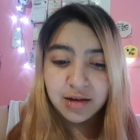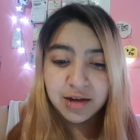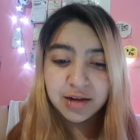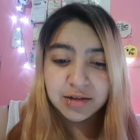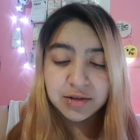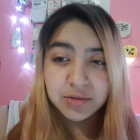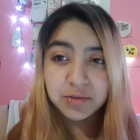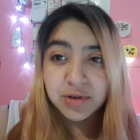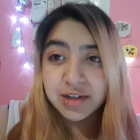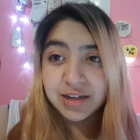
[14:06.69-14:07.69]
And
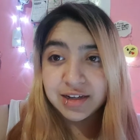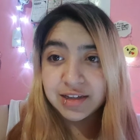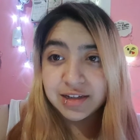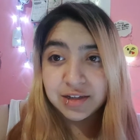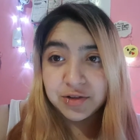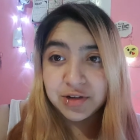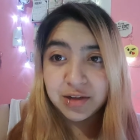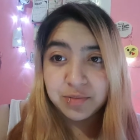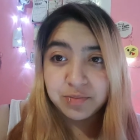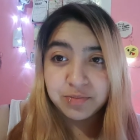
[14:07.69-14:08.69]
what can I say to
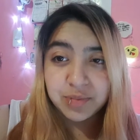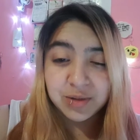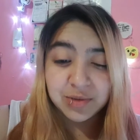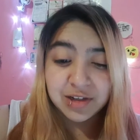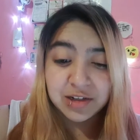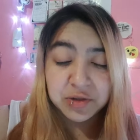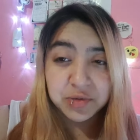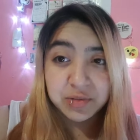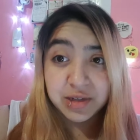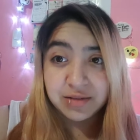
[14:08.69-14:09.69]
that people that is
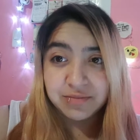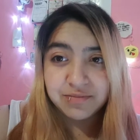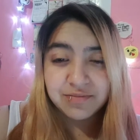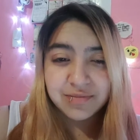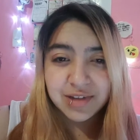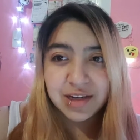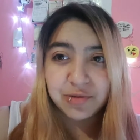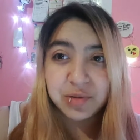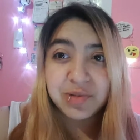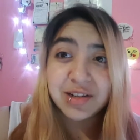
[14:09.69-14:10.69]
with me?
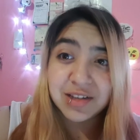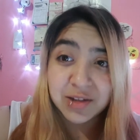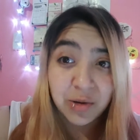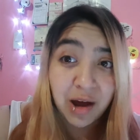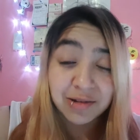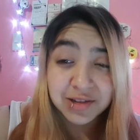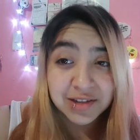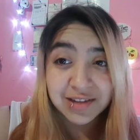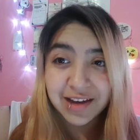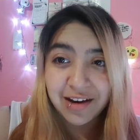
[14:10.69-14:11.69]
Can we please go out
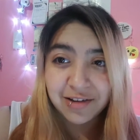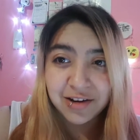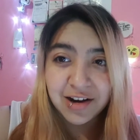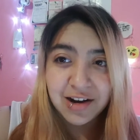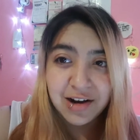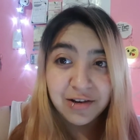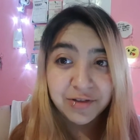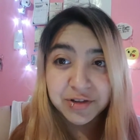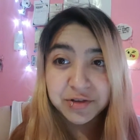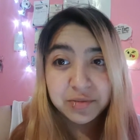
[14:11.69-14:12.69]
because they are
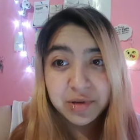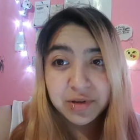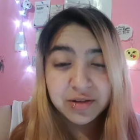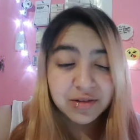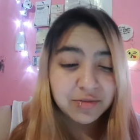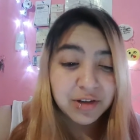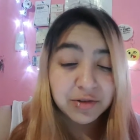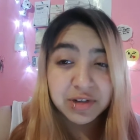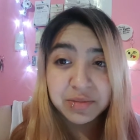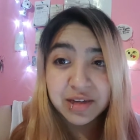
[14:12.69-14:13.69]
following me
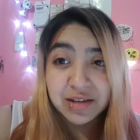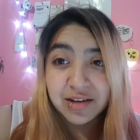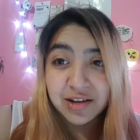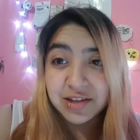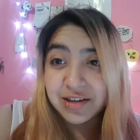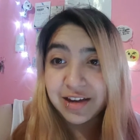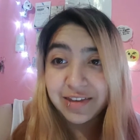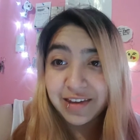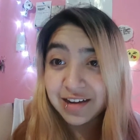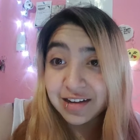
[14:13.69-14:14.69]
following me because they
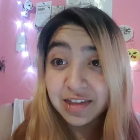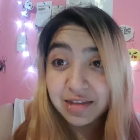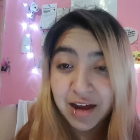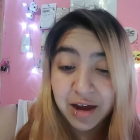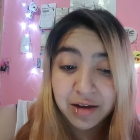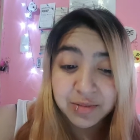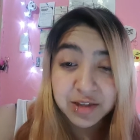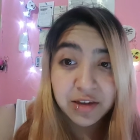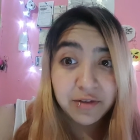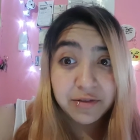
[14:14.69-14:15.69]
think I, I am a
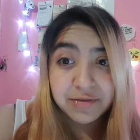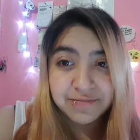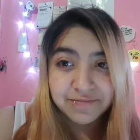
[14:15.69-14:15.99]
thief?